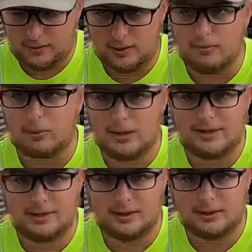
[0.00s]
very
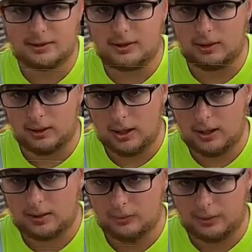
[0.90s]
abrasive
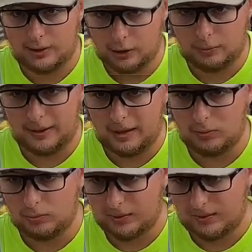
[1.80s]
line would help
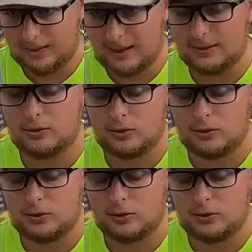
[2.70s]
out with that